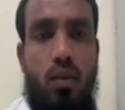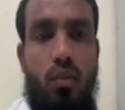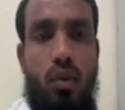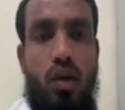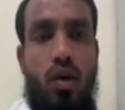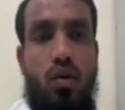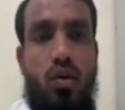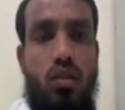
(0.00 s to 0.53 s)

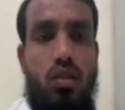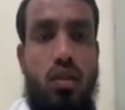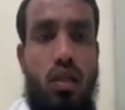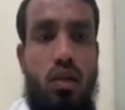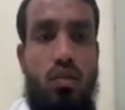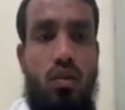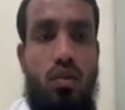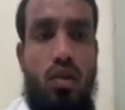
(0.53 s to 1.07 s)
because the
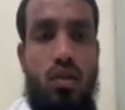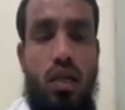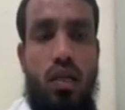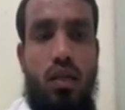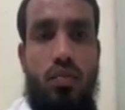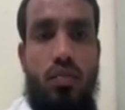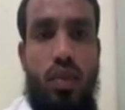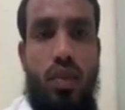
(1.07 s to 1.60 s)
cell walls are
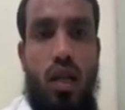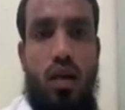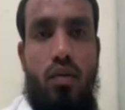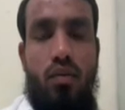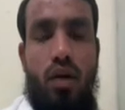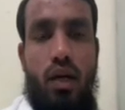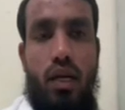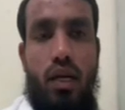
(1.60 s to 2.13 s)

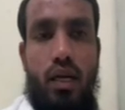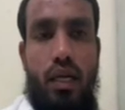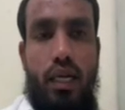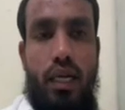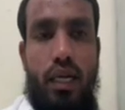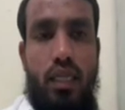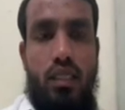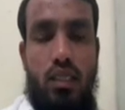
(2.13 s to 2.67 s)
very
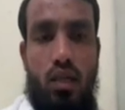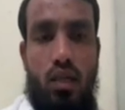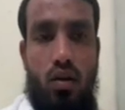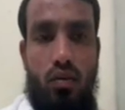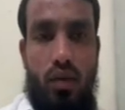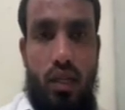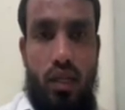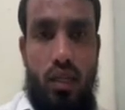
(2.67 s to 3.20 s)
dense or
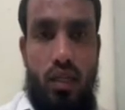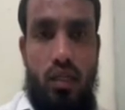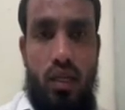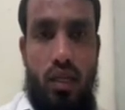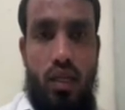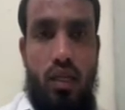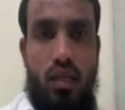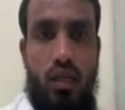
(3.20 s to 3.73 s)
very
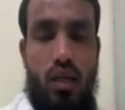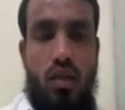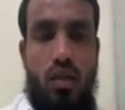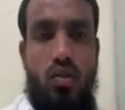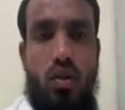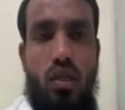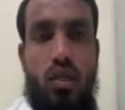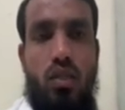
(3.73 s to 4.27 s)
thick.
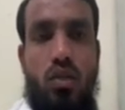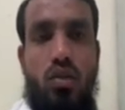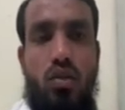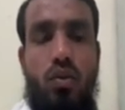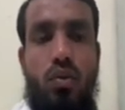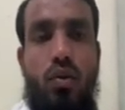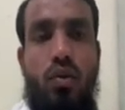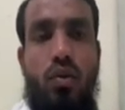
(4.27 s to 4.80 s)
So it is
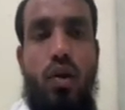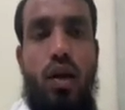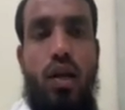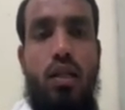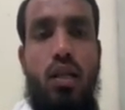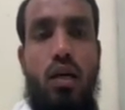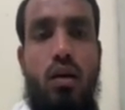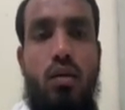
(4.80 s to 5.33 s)
also providing the